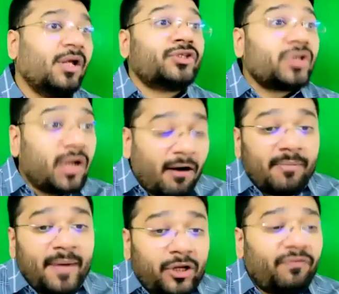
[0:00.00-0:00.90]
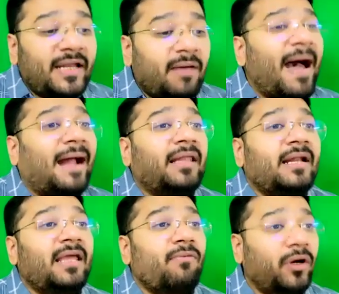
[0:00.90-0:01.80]
So government of India back
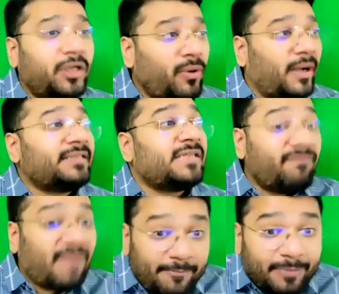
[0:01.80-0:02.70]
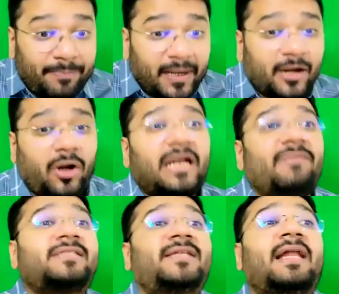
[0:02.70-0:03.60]
then, they wanted to understand why people are not
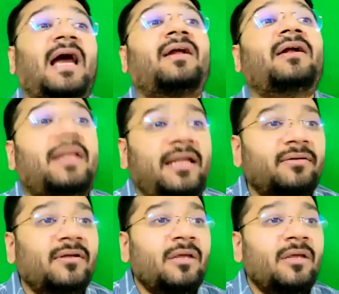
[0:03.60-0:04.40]
investing in our country.